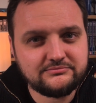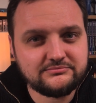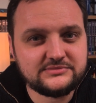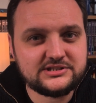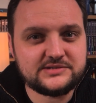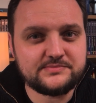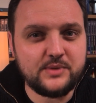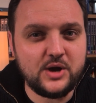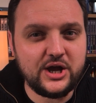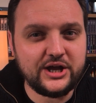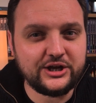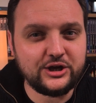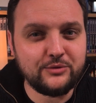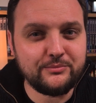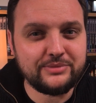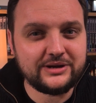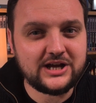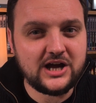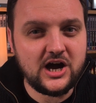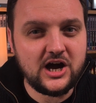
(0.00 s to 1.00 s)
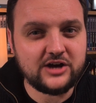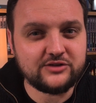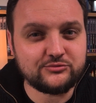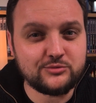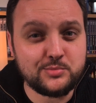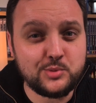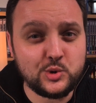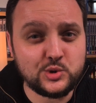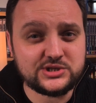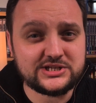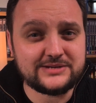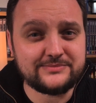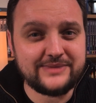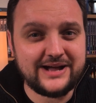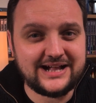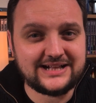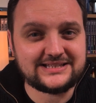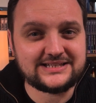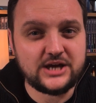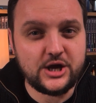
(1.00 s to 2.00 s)
spying on Picard, reporting
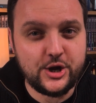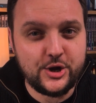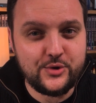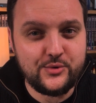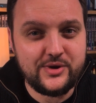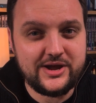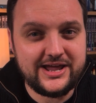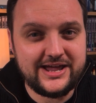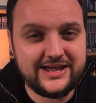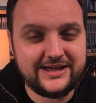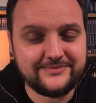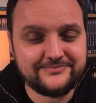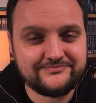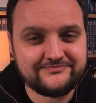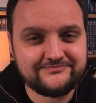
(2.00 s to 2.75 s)
back to O here.